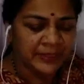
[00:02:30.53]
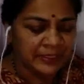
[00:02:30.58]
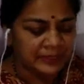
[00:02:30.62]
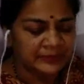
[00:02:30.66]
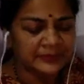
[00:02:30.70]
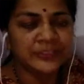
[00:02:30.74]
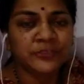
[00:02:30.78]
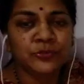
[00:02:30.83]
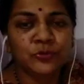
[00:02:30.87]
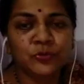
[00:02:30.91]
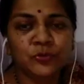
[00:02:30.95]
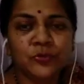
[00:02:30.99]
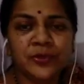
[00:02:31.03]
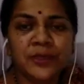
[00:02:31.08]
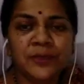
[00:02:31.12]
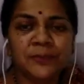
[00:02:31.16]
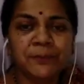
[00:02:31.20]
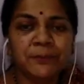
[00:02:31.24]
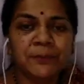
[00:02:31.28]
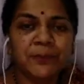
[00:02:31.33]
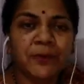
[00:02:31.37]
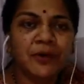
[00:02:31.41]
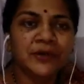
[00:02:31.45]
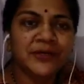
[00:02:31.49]
The two
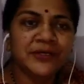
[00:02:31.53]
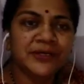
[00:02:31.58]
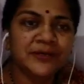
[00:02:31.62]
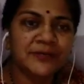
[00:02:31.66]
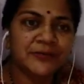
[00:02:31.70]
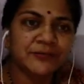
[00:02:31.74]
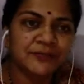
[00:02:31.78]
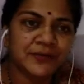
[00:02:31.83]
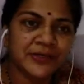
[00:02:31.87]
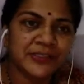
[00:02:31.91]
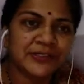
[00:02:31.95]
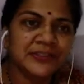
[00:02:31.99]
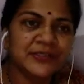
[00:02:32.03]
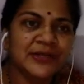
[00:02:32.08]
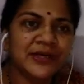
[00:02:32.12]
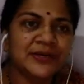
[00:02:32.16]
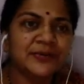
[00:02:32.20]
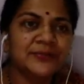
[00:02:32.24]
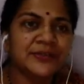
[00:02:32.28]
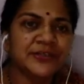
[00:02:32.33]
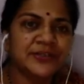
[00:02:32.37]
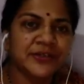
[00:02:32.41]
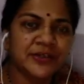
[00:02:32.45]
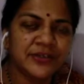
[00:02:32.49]
important fungi
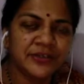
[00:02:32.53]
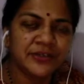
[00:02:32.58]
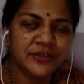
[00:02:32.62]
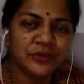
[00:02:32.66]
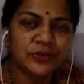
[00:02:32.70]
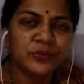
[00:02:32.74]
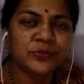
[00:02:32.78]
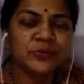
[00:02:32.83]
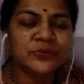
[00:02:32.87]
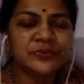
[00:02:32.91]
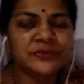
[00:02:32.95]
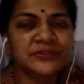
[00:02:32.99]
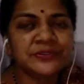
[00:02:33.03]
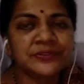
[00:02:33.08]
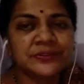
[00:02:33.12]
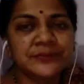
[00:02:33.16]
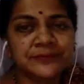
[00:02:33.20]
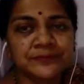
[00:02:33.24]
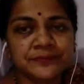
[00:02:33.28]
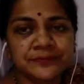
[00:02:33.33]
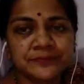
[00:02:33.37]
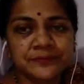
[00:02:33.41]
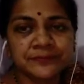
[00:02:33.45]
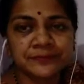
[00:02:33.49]
which are used
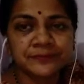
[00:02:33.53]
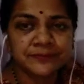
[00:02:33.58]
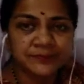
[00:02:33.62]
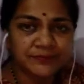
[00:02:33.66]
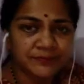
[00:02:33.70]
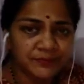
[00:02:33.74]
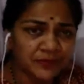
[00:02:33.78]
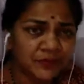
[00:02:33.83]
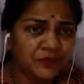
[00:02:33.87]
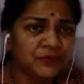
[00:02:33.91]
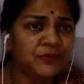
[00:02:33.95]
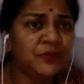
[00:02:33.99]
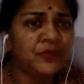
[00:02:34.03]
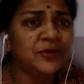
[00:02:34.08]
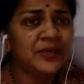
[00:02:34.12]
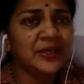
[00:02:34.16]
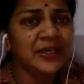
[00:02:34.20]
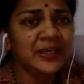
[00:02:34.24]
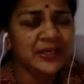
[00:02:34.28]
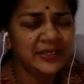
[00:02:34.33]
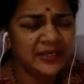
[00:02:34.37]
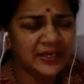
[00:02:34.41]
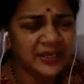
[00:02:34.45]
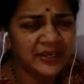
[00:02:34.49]
for
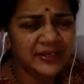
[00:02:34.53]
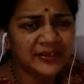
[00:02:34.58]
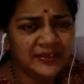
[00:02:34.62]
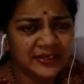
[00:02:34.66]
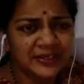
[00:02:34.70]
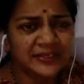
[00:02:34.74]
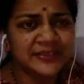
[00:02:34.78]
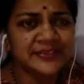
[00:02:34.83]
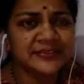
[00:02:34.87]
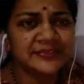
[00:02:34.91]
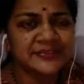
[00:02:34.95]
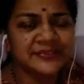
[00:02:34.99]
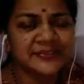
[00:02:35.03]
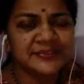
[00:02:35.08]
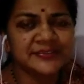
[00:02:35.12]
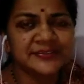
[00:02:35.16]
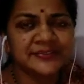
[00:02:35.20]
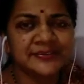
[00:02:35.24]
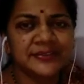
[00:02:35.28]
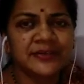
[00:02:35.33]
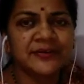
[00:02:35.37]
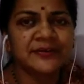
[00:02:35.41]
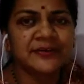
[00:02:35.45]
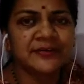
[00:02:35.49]
analysis
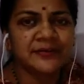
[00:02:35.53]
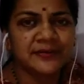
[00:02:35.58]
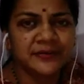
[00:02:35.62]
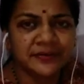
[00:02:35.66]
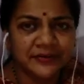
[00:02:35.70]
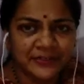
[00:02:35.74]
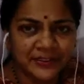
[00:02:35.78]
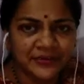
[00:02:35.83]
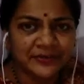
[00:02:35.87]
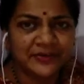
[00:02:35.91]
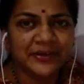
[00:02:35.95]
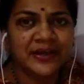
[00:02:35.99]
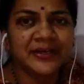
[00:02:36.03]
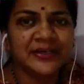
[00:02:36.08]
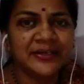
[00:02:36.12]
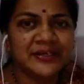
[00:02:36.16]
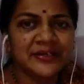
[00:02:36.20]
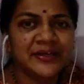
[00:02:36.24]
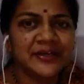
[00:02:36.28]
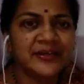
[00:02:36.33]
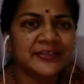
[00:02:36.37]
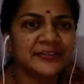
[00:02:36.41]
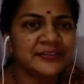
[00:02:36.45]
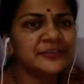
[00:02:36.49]
in tetrad
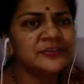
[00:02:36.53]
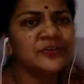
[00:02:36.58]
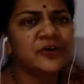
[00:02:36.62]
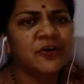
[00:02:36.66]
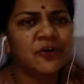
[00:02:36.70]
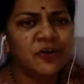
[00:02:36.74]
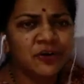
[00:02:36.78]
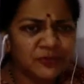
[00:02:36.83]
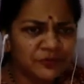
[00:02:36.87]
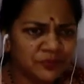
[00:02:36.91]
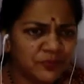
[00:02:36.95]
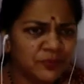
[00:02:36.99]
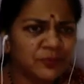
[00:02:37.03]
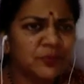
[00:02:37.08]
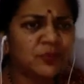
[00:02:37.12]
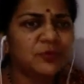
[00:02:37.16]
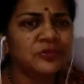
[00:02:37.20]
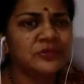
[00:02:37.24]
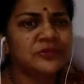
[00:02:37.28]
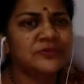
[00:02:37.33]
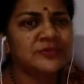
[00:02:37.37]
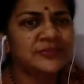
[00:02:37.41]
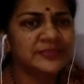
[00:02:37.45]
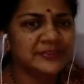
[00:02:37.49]
analysis or for
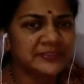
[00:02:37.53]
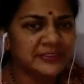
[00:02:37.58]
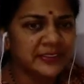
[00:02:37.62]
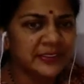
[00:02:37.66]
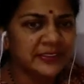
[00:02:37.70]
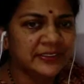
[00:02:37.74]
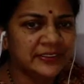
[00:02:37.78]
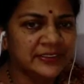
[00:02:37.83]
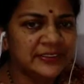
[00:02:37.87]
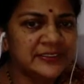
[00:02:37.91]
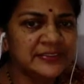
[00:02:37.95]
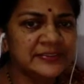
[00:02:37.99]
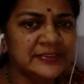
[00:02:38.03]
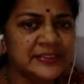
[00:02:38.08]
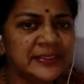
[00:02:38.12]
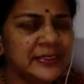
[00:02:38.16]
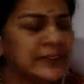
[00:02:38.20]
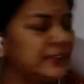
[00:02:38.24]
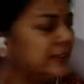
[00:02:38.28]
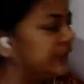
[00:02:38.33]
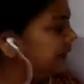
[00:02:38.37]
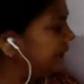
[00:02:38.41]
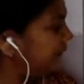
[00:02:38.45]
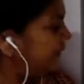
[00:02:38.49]
most of the studies,
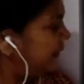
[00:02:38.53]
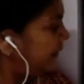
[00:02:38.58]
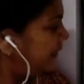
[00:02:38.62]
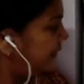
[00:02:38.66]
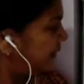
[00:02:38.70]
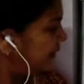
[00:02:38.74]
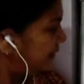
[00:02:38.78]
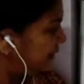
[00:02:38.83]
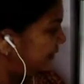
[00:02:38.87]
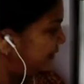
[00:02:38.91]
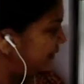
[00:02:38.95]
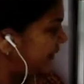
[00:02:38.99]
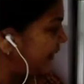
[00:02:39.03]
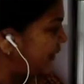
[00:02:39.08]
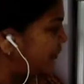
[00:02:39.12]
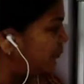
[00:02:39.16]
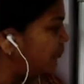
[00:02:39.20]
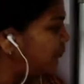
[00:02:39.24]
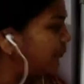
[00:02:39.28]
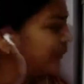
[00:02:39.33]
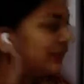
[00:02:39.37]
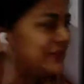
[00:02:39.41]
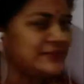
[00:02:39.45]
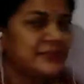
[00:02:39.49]
they are
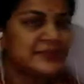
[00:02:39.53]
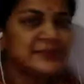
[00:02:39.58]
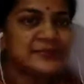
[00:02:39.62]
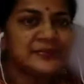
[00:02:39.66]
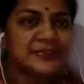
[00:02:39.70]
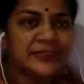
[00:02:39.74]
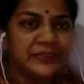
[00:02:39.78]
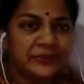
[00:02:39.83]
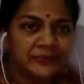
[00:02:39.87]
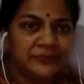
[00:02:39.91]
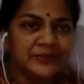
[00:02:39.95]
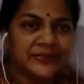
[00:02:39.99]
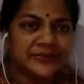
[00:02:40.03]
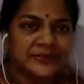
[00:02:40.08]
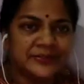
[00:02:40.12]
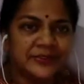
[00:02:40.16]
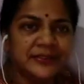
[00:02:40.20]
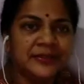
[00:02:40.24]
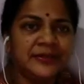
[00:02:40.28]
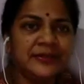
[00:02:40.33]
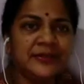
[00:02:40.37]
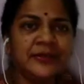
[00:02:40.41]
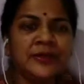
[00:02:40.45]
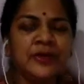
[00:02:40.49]
Saccharomyces
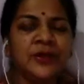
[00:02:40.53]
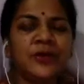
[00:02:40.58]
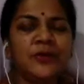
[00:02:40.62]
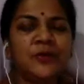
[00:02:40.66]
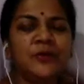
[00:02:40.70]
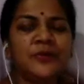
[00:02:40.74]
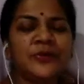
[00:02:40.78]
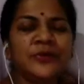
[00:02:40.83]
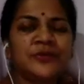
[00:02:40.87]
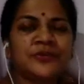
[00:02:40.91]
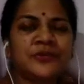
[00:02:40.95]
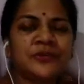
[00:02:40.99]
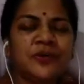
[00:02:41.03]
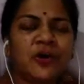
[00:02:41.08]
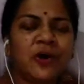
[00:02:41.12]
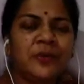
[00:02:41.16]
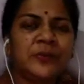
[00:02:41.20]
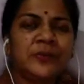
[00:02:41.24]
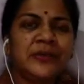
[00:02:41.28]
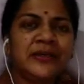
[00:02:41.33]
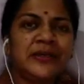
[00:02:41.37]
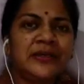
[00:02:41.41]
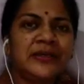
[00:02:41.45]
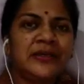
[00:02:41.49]
cerevisiae which is
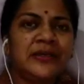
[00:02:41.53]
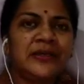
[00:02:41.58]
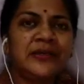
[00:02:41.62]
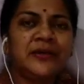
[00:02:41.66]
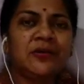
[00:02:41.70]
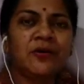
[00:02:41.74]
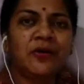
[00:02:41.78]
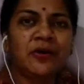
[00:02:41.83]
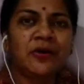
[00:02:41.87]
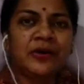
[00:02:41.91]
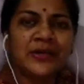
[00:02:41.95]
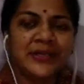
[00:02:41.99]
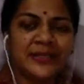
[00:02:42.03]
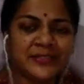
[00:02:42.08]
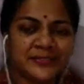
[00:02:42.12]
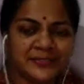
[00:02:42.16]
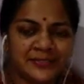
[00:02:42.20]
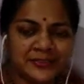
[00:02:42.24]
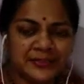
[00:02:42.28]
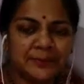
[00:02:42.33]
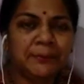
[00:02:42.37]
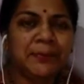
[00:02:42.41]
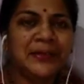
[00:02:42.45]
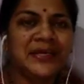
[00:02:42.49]
commonly called
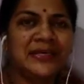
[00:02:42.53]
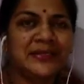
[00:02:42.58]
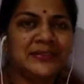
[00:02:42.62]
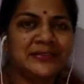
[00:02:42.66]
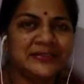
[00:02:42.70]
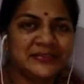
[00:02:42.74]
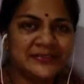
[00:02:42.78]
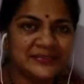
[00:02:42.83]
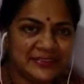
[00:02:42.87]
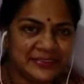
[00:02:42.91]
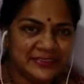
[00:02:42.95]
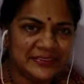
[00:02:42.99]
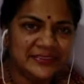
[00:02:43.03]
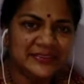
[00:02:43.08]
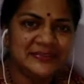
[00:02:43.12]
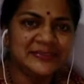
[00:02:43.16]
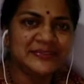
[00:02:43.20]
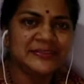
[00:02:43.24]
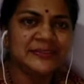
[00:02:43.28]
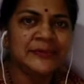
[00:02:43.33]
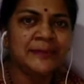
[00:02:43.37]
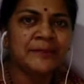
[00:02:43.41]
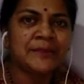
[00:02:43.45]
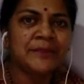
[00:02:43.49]
as Baker's
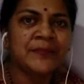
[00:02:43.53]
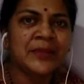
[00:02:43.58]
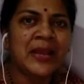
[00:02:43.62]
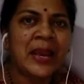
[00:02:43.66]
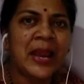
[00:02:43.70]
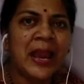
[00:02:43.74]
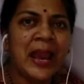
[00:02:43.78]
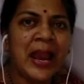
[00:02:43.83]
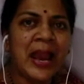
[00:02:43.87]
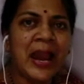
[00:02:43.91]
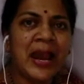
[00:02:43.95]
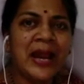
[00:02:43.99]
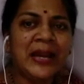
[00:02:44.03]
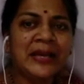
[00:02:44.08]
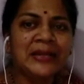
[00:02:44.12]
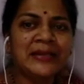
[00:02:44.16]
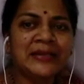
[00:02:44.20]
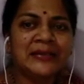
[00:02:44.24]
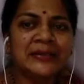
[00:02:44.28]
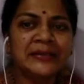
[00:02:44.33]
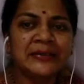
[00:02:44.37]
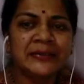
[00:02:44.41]
yeast and